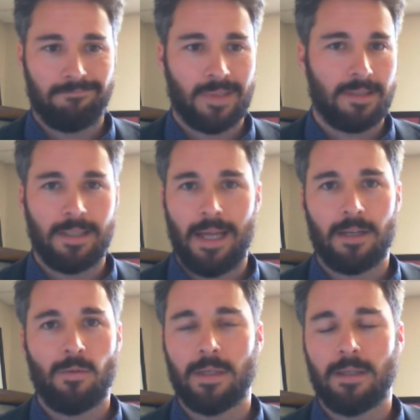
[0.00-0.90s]
just
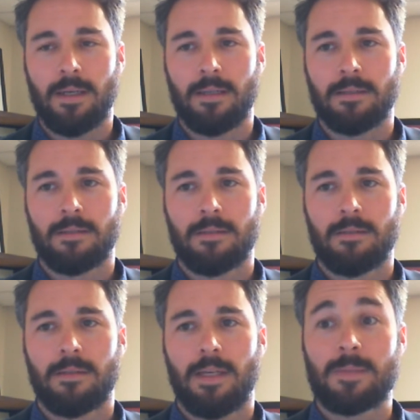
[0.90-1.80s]
inadequate and
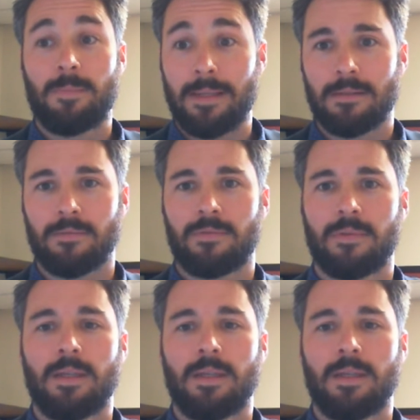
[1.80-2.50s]
expensive.